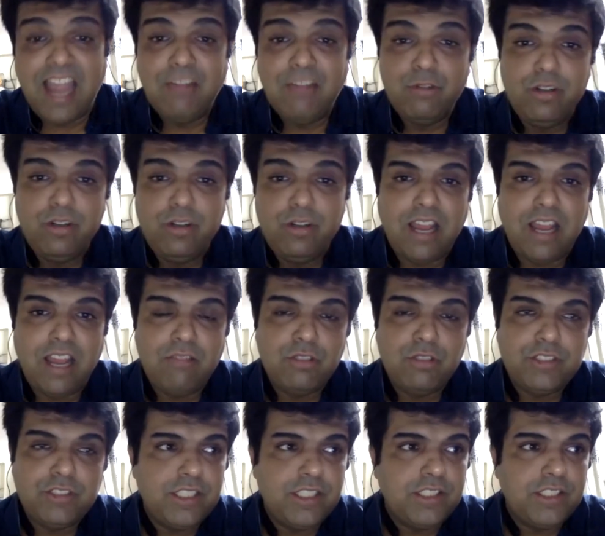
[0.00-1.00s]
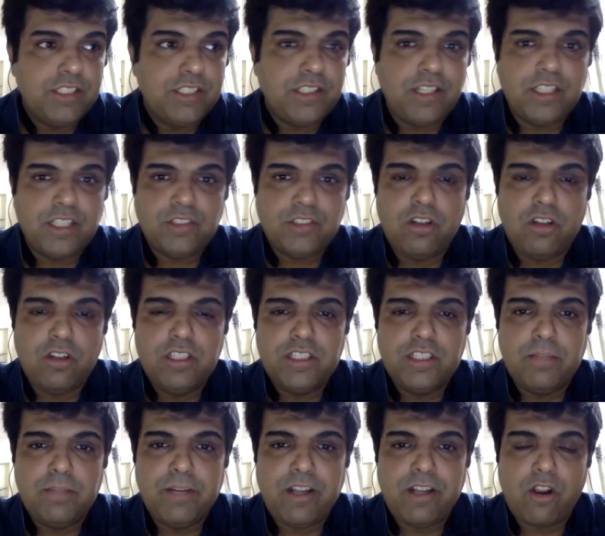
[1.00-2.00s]
I would suggest a restaurant is
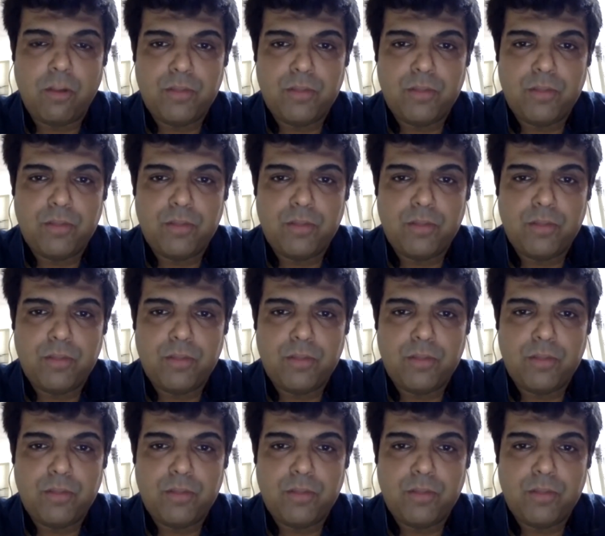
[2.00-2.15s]
a better